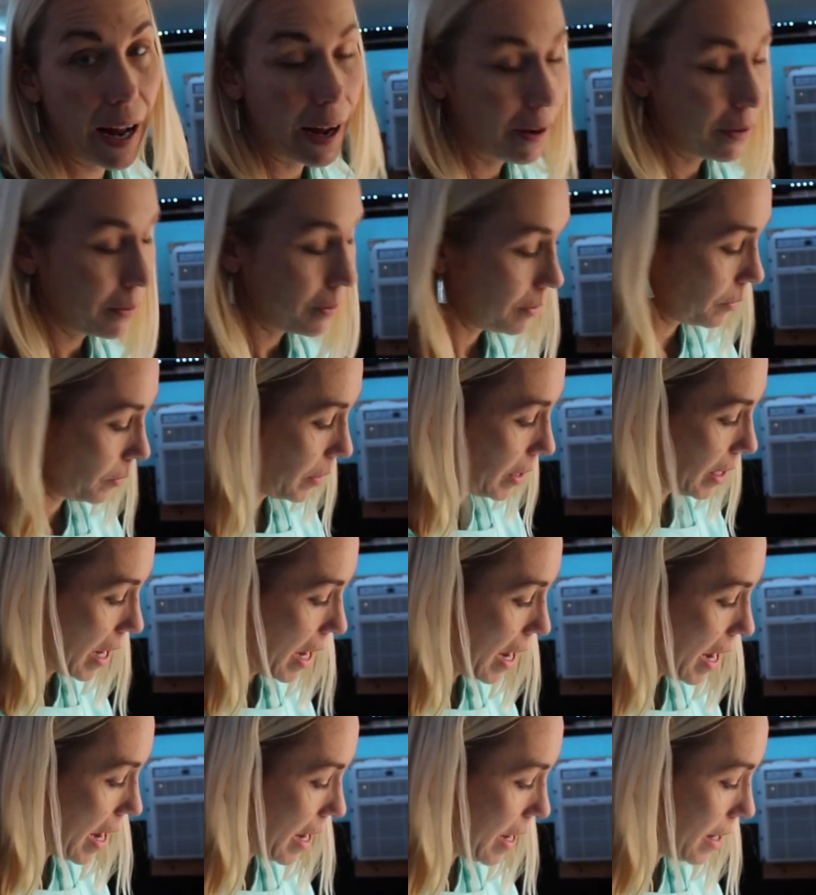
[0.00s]
out, we
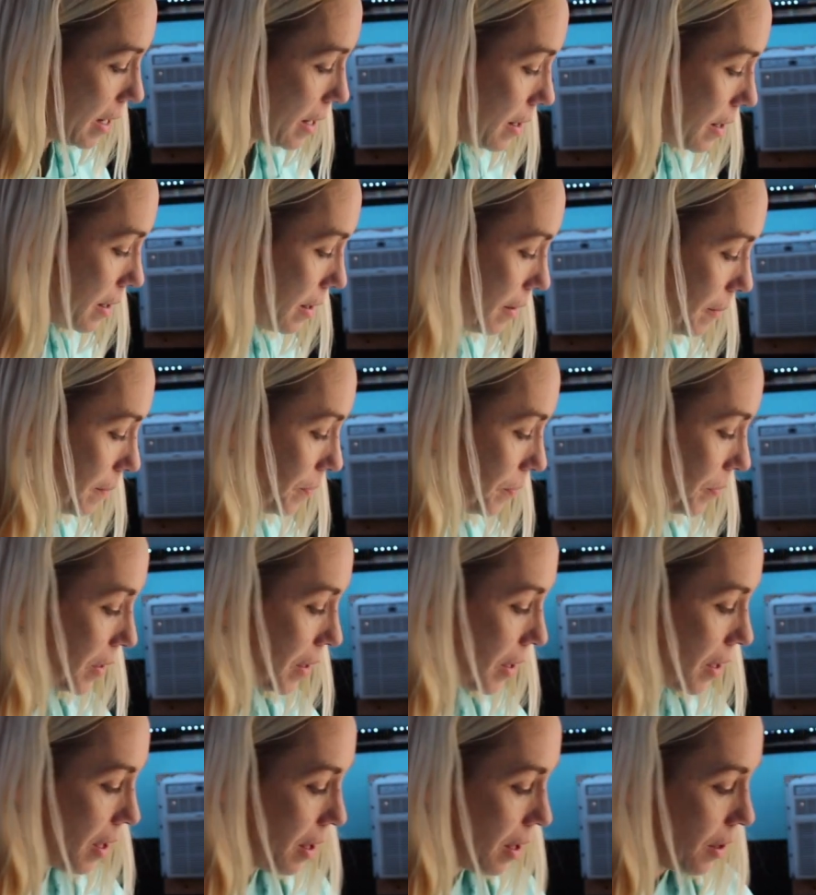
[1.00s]
had
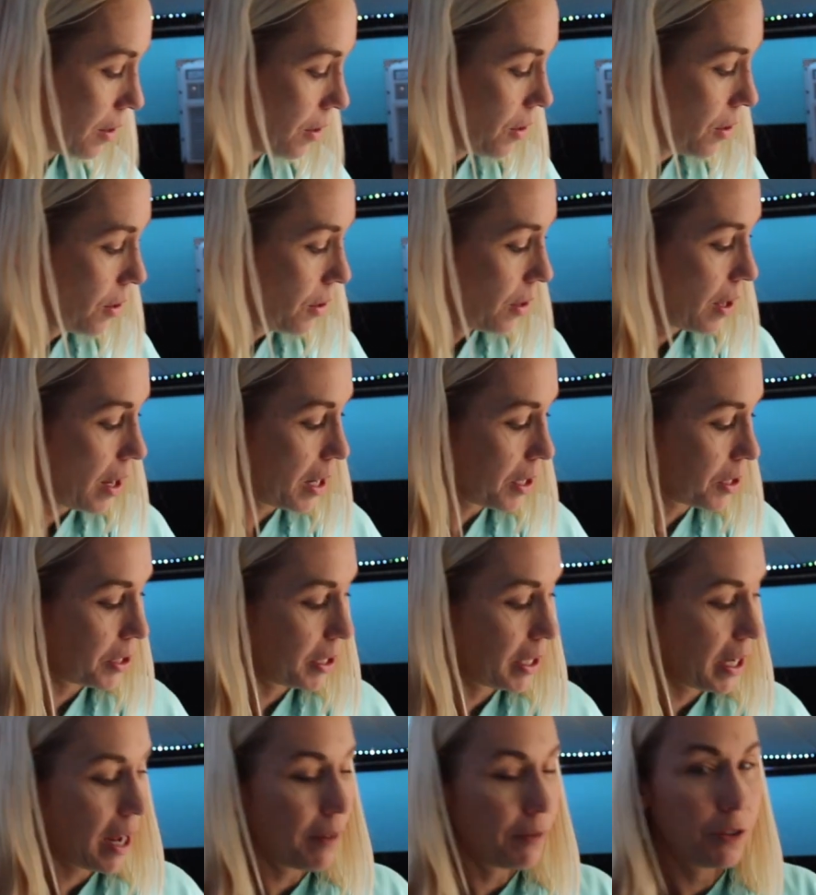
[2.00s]
I
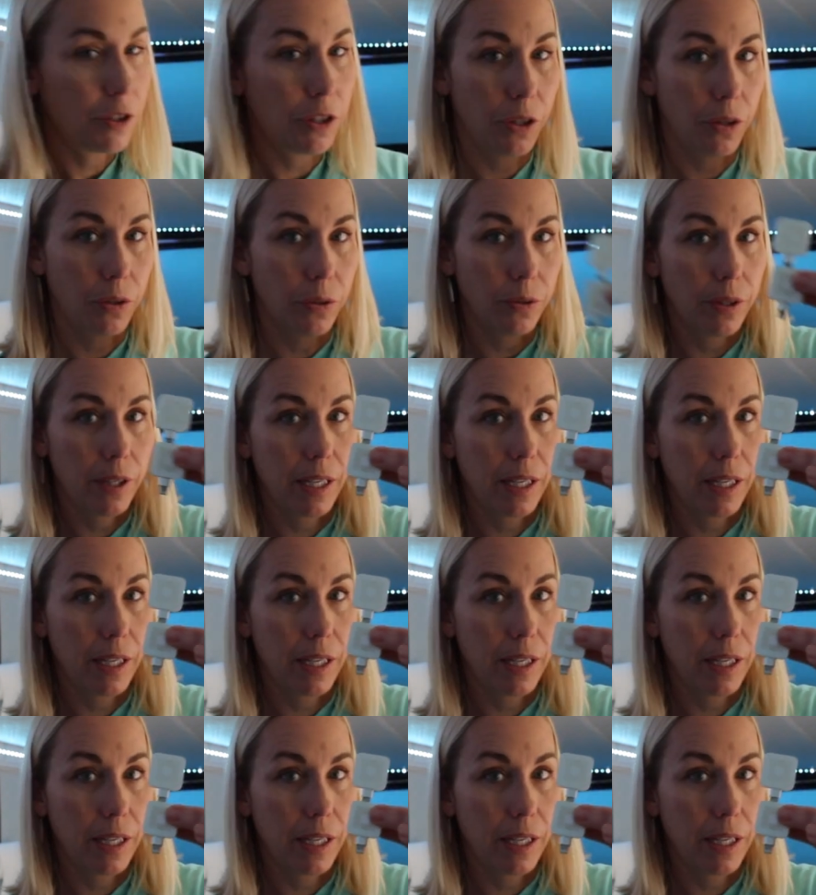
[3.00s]
actually have two.